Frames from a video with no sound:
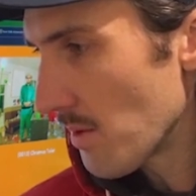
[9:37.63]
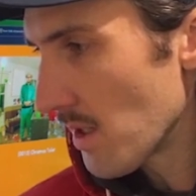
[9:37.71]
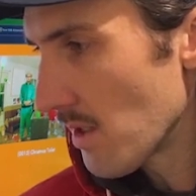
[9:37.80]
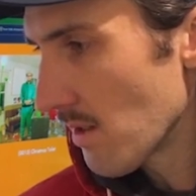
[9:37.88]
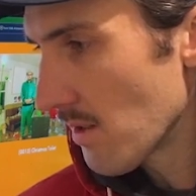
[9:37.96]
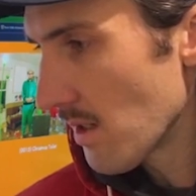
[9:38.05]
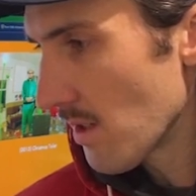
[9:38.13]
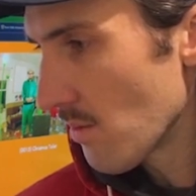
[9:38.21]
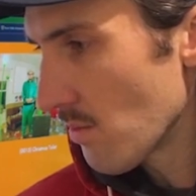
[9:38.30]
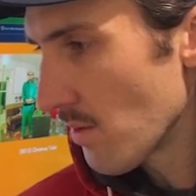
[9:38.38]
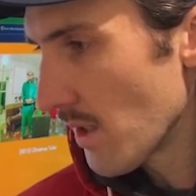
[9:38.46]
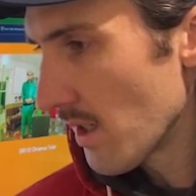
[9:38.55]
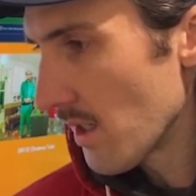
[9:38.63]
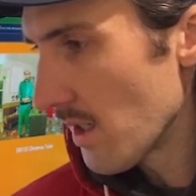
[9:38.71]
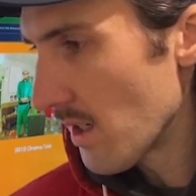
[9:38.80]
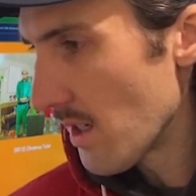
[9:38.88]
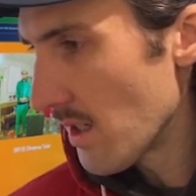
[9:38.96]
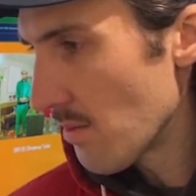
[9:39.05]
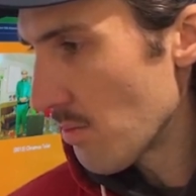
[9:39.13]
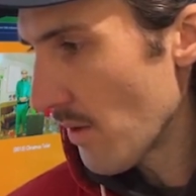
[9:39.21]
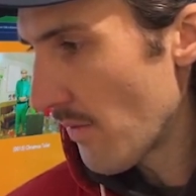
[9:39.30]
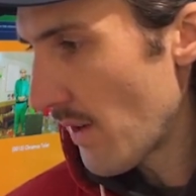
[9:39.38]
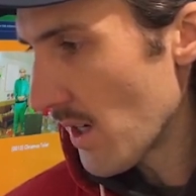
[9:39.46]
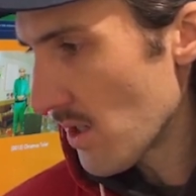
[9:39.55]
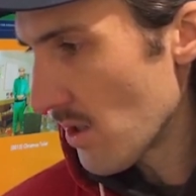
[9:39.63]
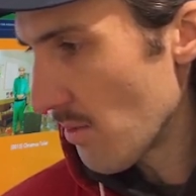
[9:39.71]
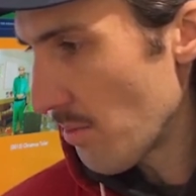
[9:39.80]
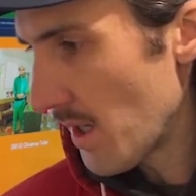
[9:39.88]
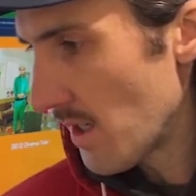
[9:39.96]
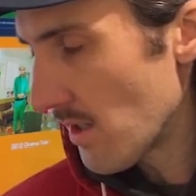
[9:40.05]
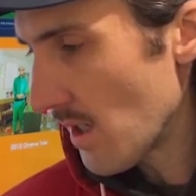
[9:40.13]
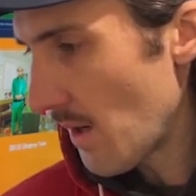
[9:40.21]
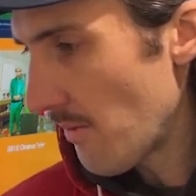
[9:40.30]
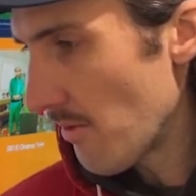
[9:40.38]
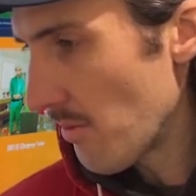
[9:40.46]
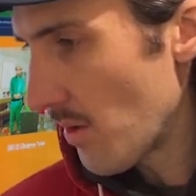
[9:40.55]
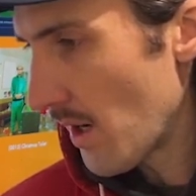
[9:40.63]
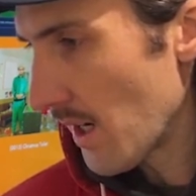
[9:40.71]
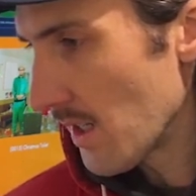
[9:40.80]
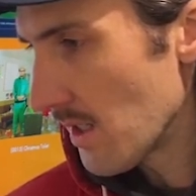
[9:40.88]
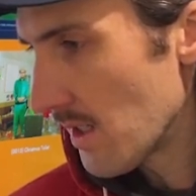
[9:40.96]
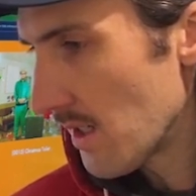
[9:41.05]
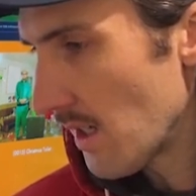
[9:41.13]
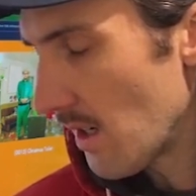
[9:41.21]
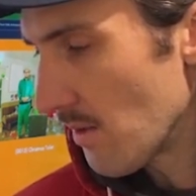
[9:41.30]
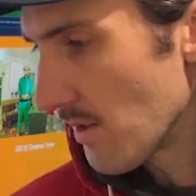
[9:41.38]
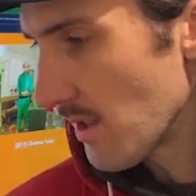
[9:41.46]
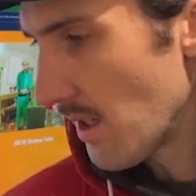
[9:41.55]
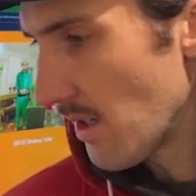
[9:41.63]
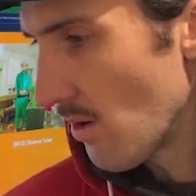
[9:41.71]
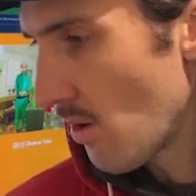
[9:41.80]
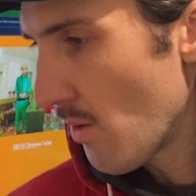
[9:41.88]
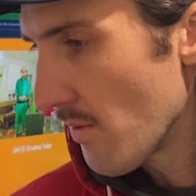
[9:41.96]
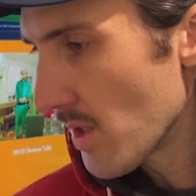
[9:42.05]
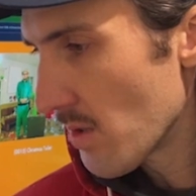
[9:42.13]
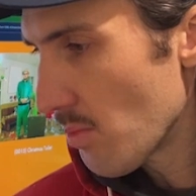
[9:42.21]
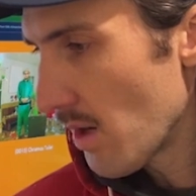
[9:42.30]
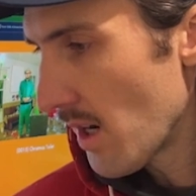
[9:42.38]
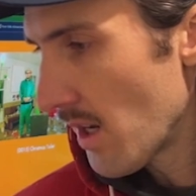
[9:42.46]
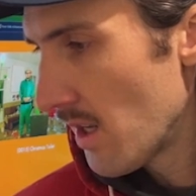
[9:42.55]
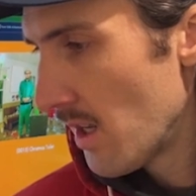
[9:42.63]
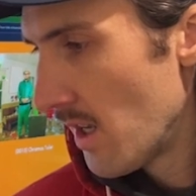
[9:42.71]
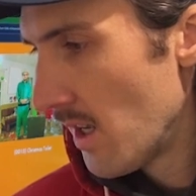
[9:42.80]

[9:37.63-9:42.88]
This looks like a really nice professional paint job from what I can see. I don't see any overspray.